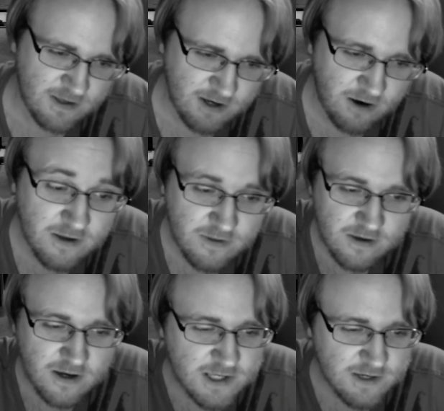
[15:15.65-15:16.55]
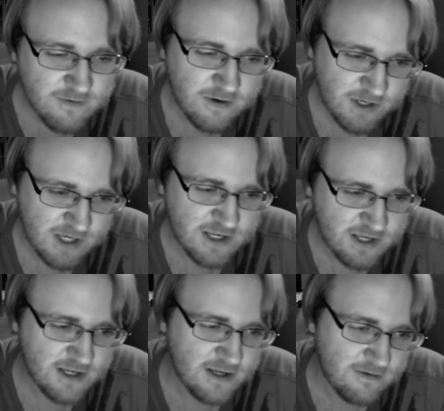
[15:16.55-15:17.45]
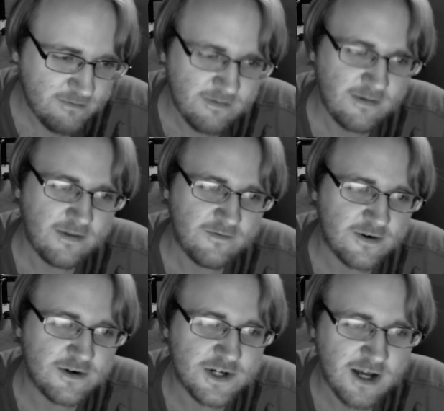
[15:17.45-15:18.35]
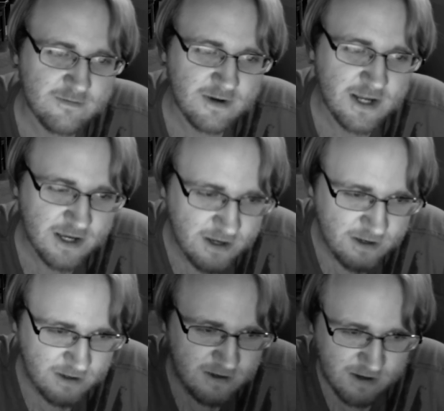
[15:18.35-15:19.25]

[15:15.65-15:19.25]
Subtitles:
It's hard to get the Guns N' Roses version out of my head.